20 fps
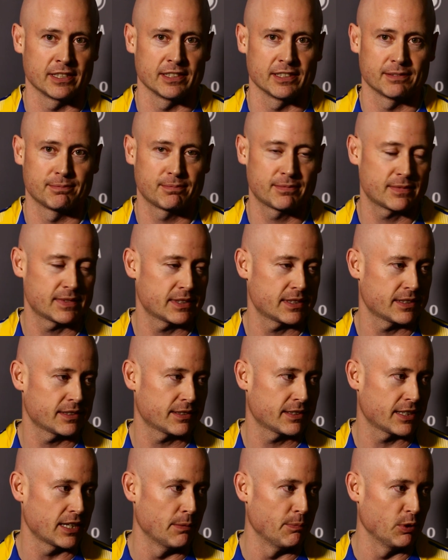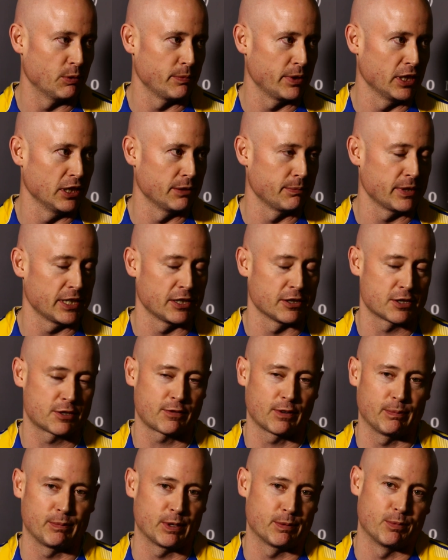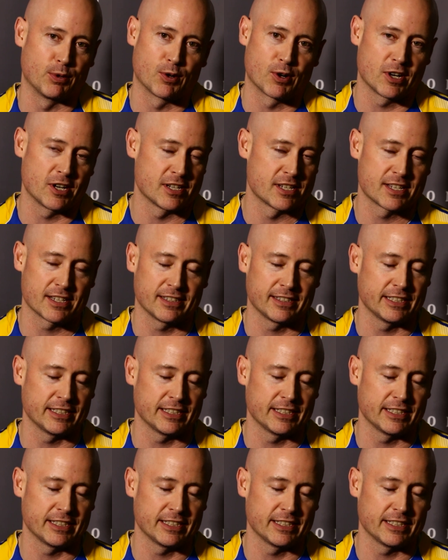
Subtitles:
a couple millimeters from the boards,